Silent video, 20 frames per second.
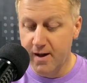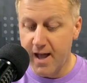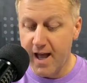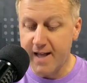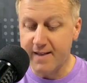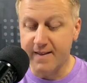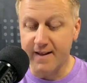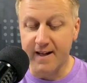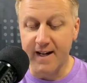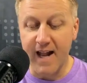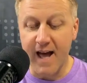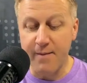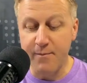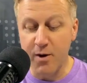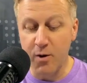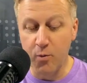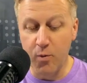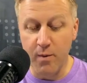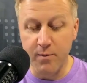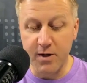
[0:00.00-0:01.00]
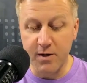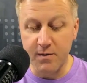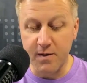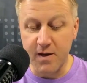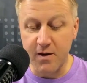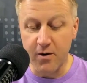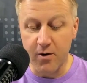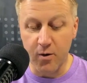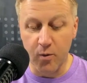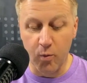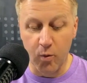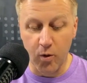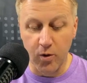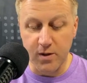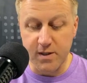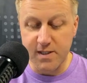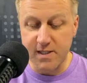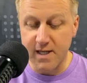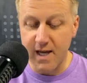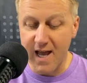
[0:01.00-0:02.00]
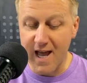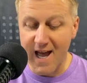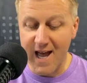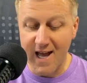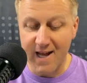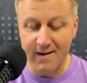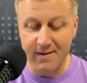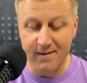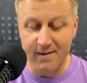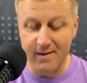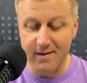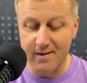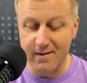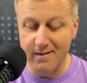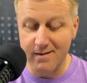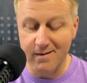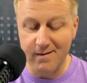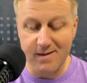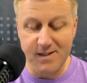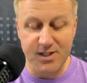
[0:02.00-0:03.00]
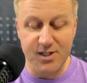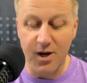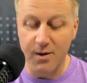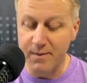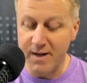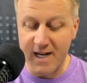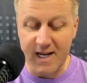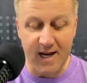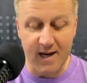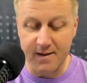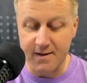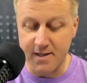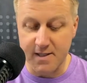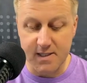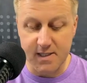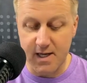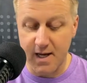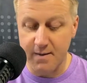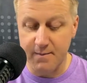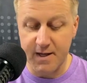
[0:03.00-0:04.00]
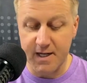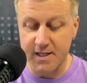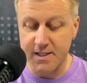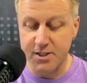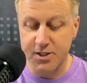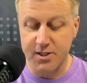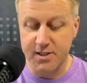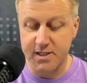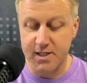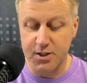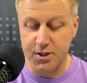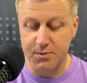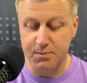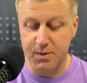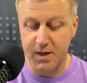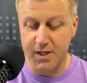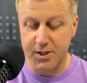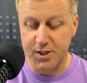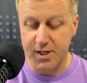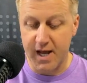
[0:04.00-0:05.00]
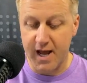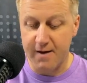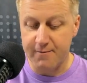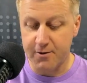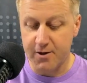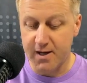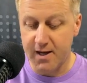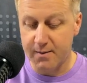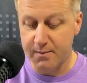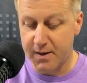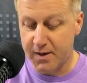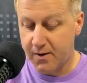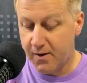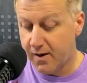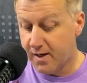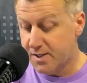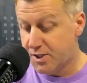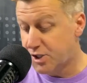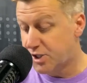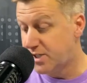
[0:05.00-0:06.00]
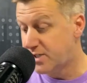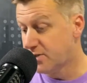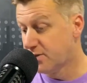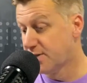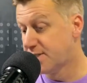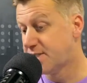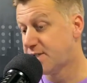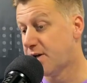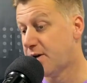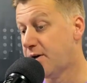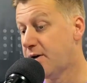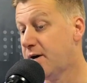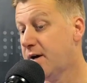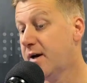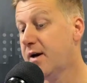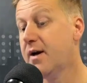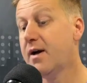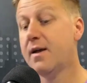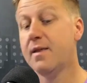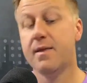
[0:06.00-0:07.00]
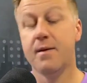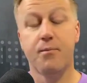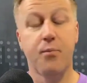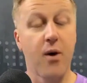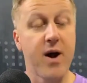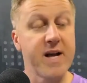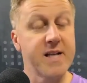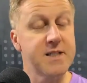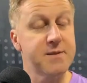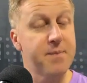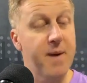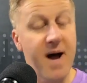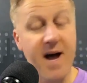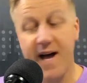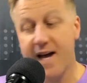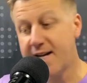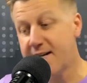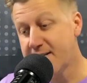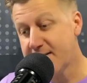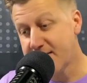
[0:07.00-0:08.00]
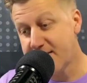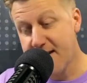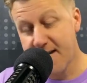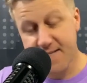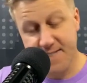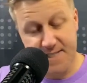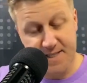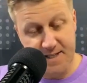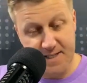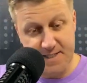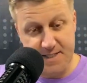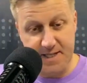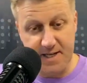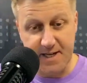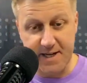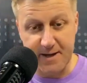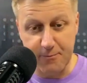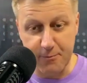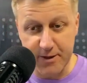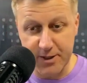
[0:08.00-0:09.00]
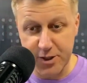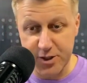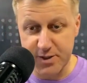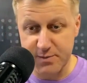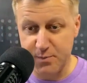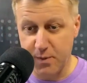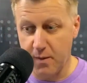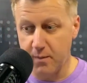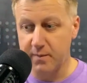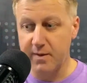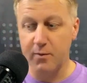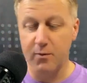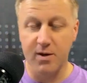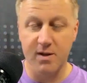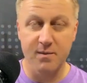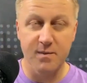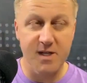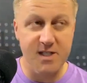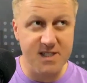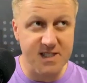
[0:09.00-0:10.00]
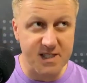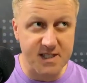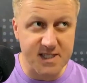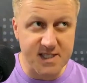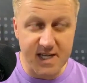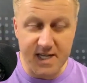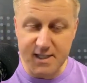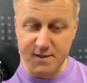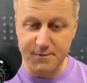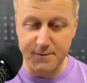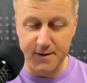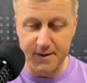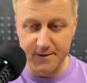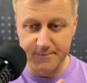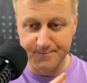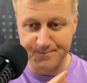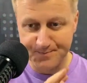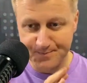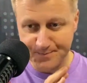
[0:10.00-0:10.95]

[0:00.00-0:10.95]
at the Glamour Women of the Year Awards, and so many others. I mean, it's just such a pleasure to have her here because she's also the brains behind Sex and the City, which is probably one of the most successful